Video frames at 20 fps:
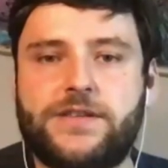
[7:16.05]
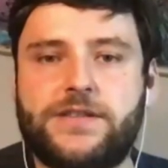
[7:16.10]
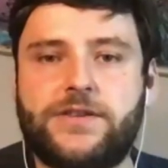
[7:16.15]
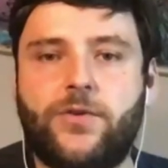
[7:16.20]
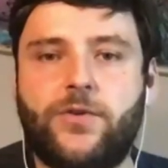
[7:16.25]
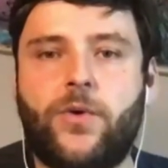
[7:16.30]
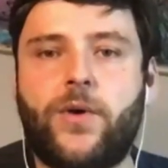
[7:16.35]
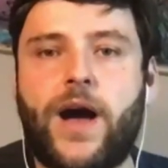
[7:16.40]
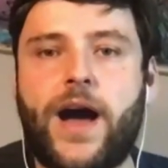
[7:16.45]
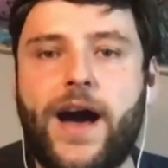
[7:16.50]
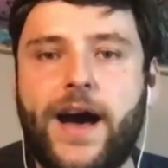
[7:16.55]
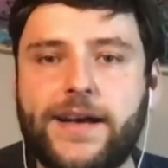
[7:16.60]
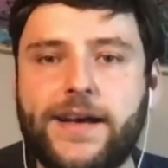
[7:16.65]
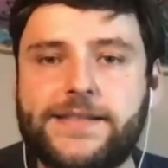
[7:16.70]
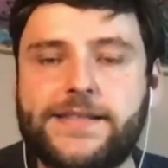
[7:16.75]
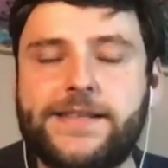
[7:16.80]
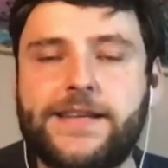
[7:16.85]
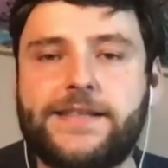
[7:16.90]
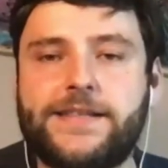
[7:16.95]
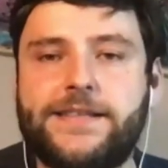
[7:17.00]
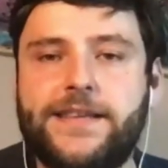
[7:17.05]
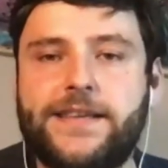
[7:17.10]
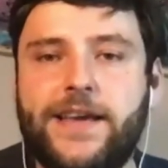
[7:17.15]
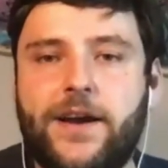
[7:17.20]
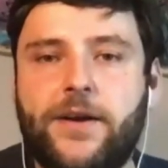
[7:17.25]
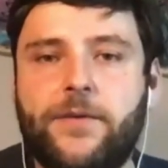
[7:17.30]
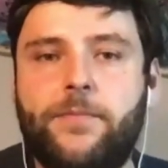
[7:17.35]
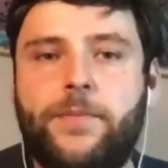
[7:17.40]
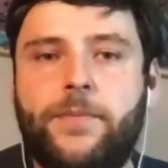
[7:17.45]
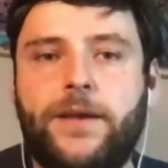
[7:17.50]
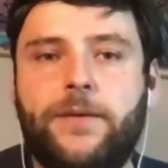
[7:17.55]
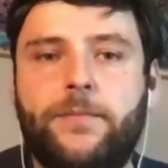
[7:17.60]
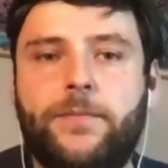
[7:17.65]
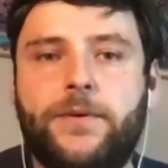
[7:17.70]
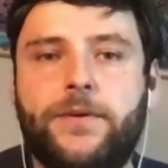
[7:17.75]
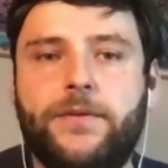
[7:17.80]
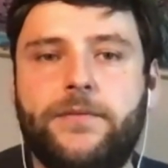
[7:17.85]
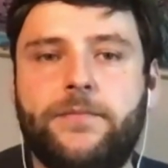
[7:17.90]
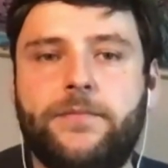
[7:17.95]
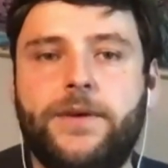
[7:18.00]
So us as young
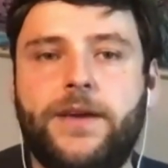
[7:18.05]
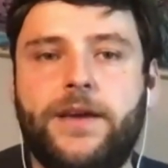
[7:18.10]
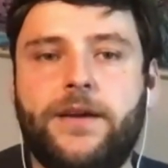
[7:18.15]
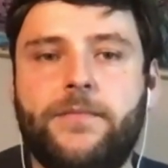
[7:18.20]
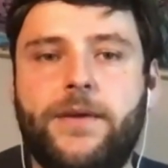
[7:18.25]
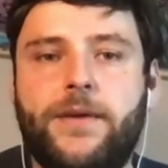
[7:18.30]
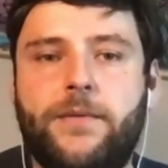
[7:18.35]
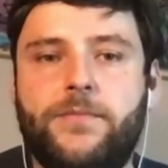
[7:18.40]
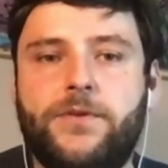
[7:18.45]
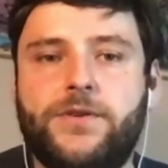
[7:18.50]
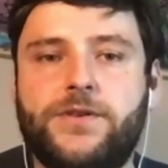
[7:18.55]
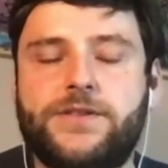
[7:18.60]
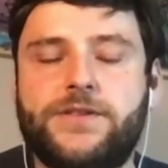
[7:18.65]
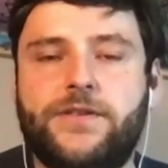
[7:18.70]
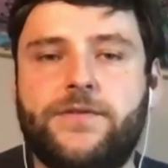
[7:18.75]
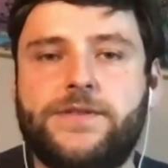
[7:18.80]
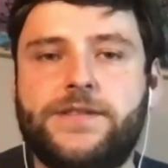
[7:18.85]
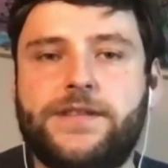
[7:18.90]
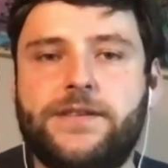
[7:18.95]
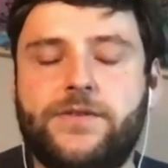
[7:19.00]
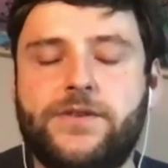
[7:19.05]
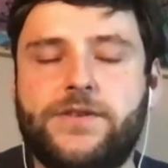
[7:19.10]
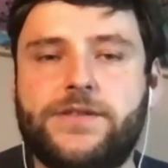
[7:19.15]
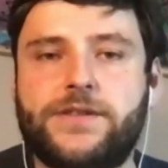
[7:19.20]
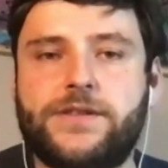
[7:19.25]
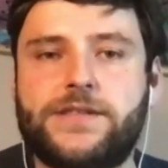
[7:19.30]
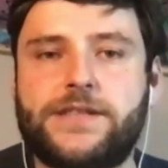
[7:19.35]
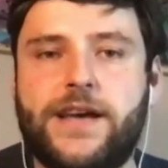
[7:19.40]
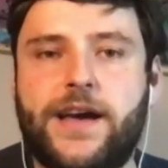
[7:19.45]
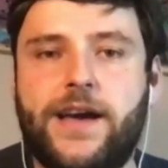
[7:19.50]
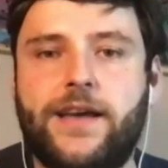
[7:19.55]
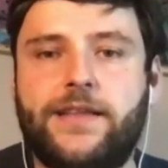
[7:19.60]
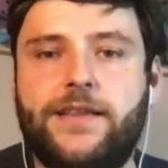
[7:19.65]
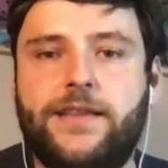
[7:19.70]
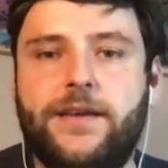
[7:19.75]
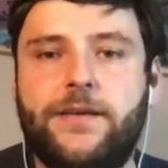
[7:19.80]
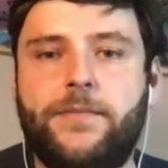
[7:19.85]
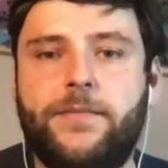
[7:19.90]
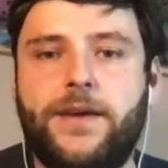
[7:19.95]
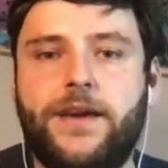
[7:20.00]
people, being members of civil
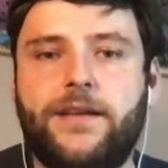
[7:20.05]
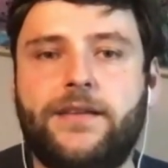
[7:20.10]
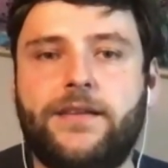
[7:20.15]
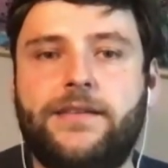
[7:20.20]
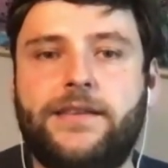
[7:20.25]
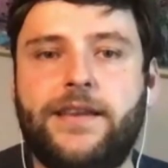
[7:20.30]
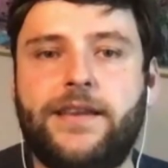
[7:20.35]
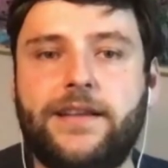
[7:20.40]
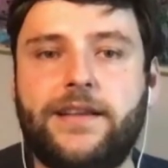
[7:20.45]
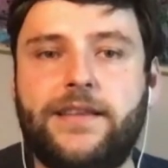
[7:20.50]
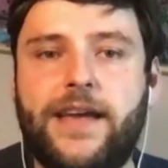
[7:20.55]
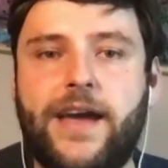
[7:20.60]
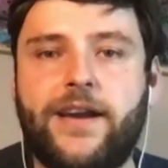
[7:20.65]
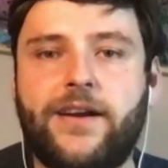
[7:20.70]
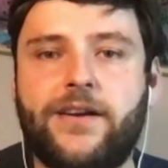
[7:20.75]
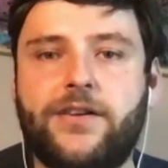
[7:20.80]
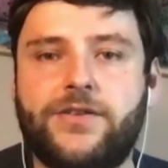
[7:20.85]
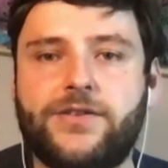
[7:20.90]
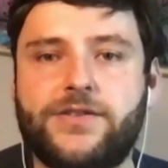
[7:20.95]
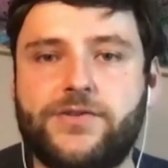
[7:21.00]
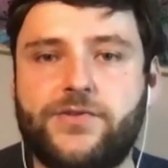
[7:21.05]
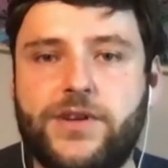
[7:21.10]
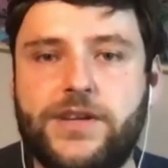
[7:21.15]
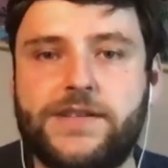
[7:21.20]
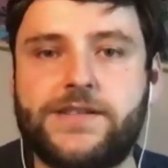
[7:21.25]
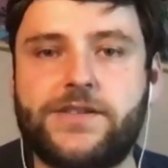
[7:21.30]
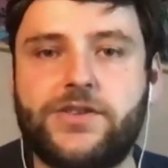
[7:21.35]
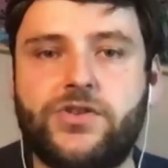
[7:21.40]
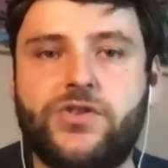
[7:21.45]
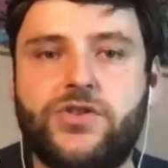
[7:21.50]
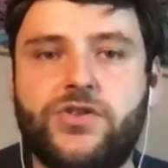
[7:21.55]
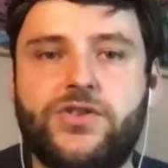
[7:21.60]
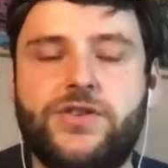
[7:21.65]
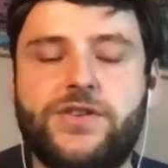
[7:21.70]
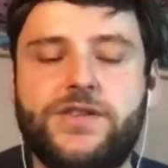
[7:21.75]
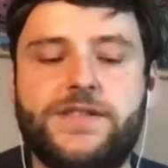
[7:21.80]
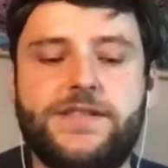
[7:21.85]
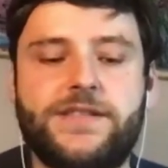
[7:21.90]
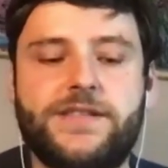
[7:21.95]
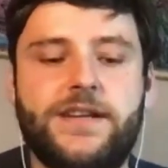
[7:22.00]
society, being think tankers,
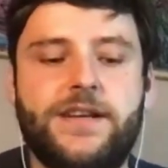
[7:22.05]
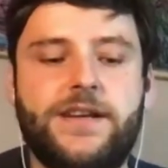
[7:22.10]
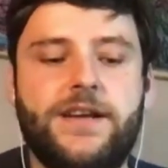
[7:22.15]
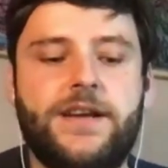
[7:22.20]
researchers,